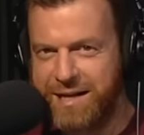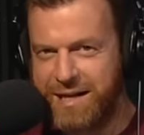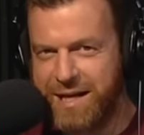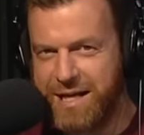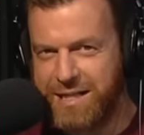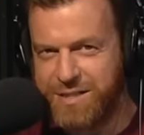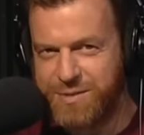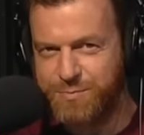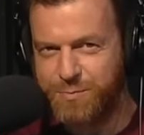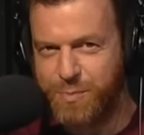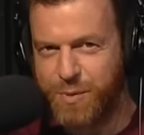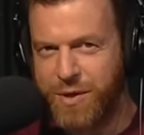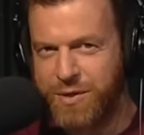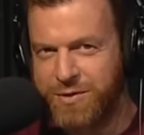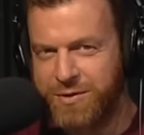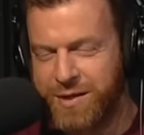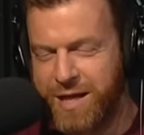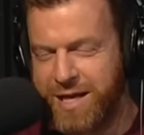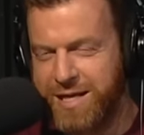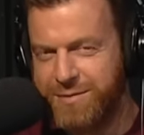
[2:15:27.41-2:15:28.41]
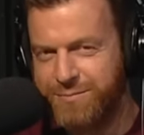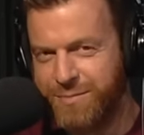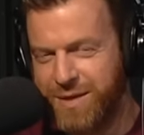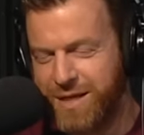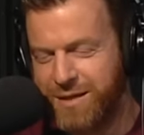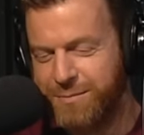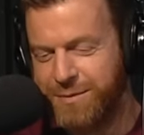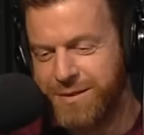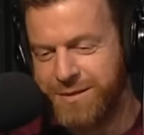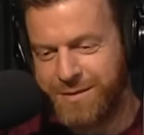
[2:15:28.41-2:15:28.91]
against Bud Light,
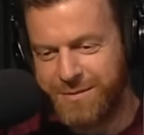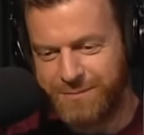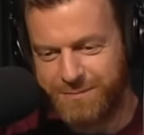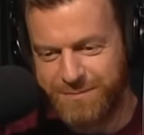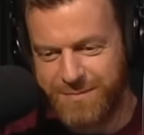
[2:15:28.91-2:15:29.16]
maybe?